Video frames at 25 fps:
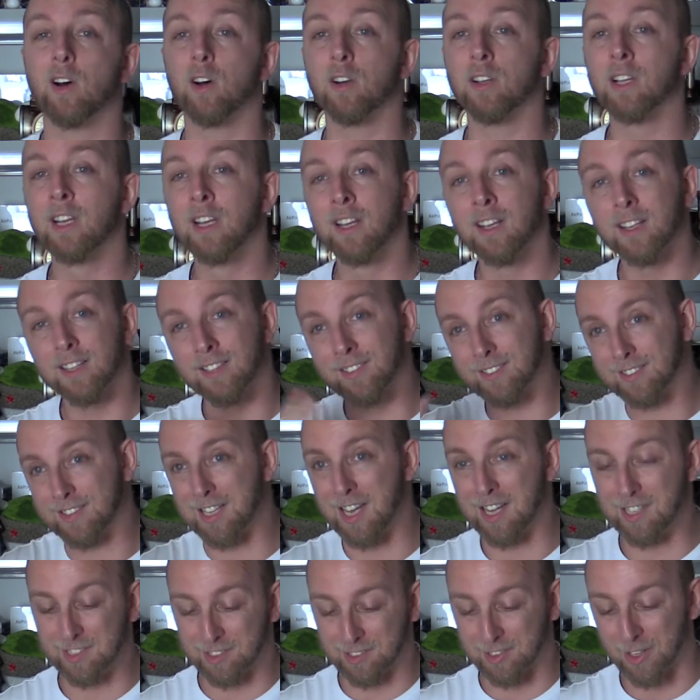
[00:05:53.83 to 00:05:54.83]
I think you
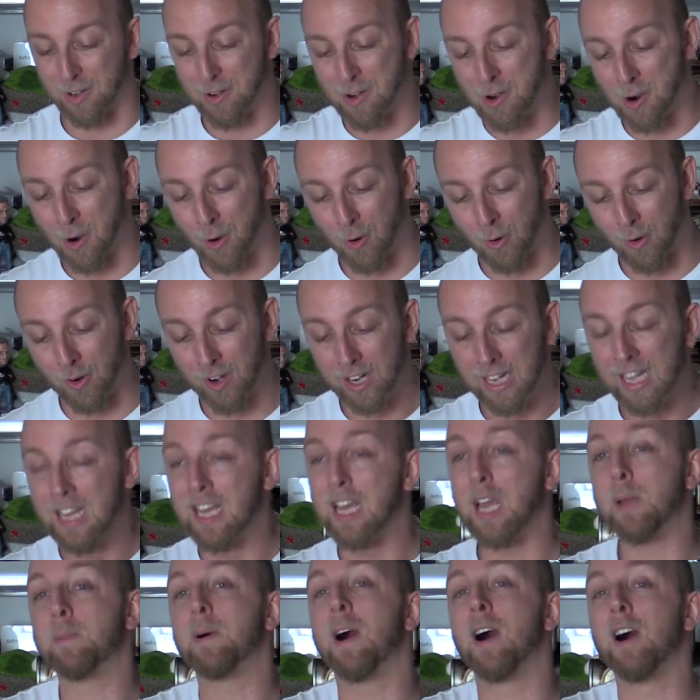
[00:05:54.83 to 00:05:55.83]
can pay the
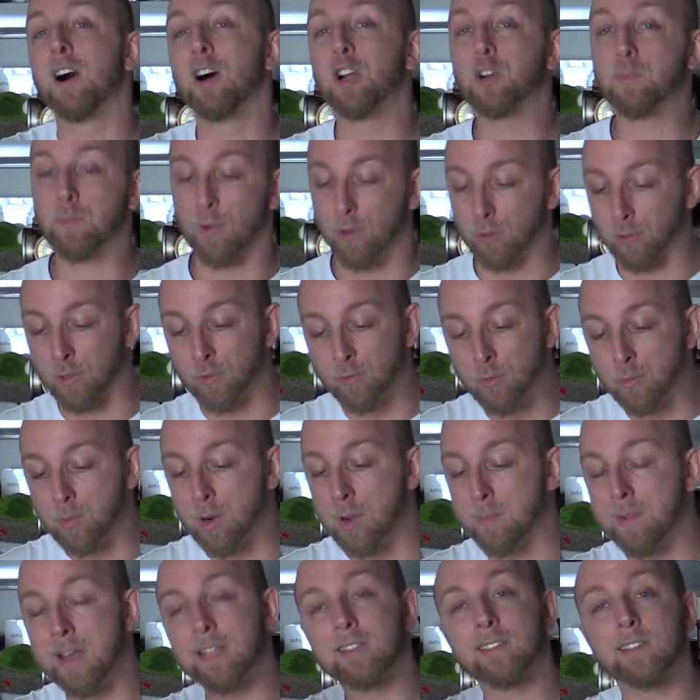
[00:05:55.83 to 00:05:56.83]
€50 for
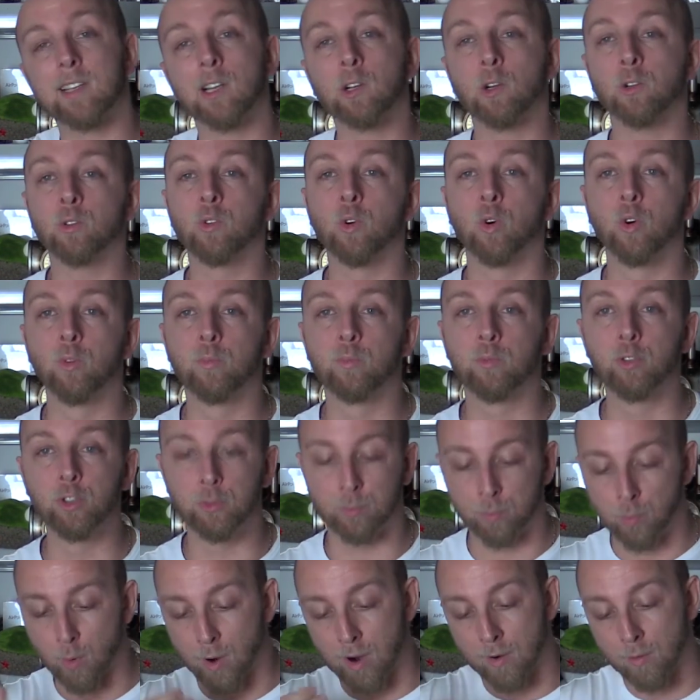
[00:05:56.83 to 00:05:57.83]
lever, no
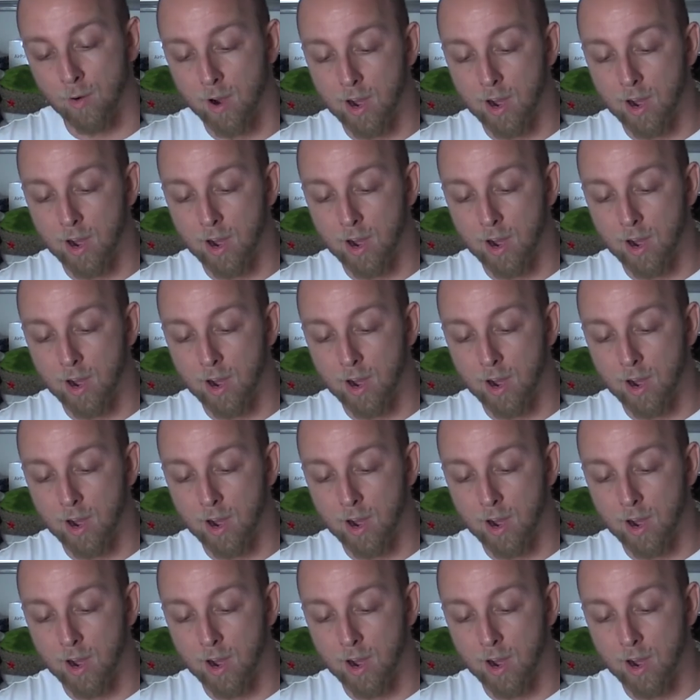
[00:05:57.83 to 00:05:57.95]
problem.